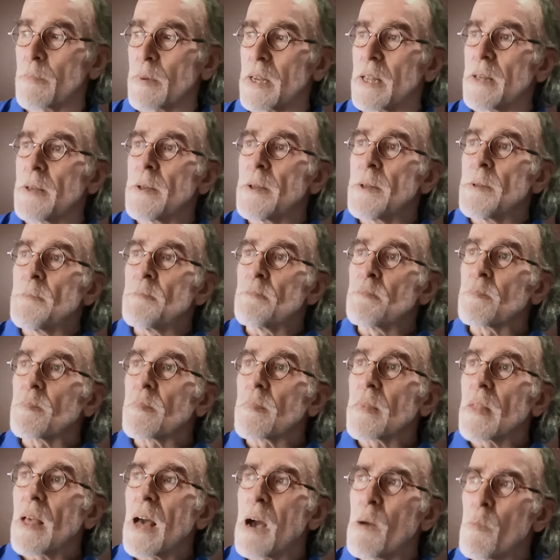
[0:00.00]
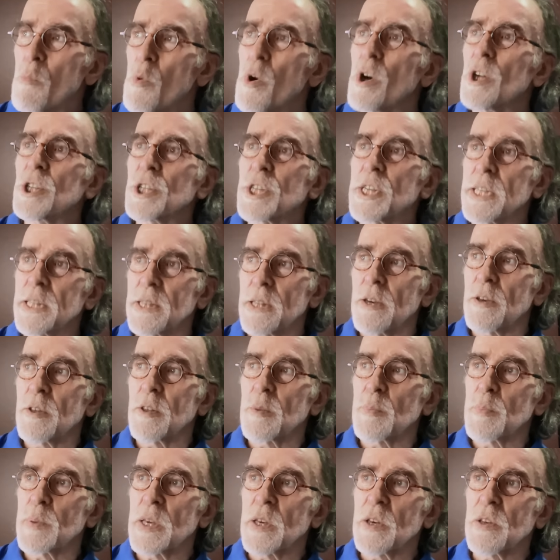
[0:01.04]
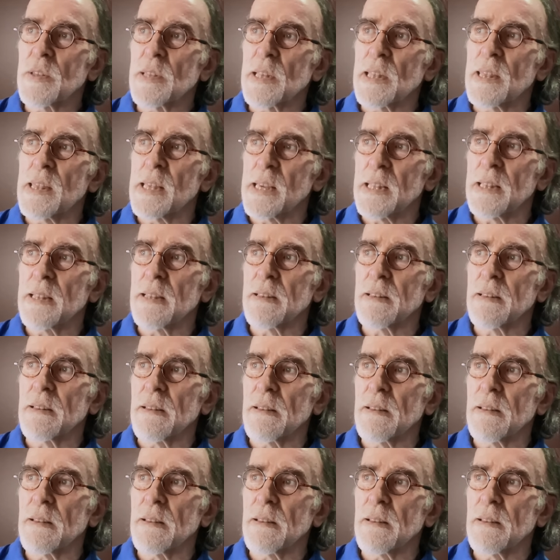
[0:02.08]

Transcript: But I'm watching those because I think,